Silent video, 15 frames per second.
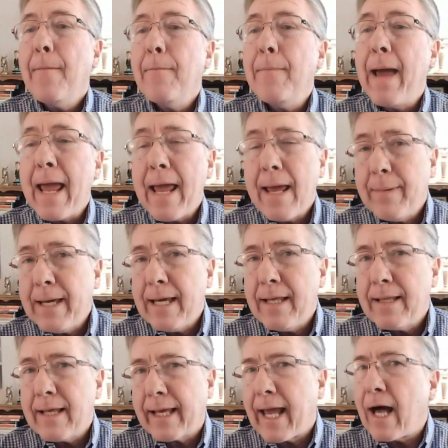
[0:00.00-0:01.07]

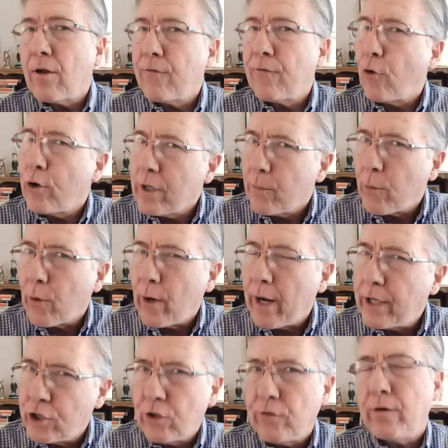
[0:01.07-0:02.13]
Maybe the California
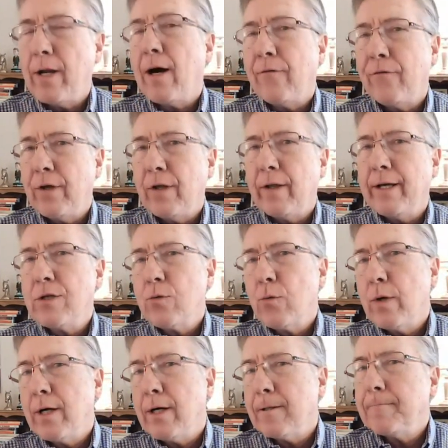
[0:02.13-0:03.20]
bred juvenile fillies
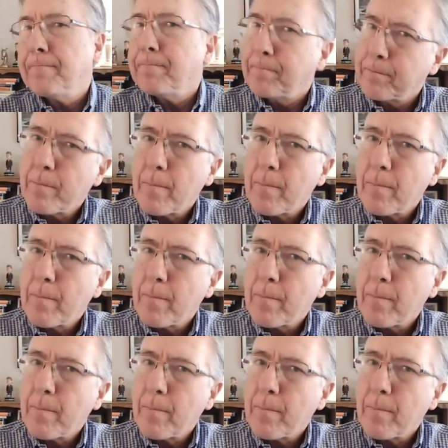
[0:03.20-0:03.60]
will,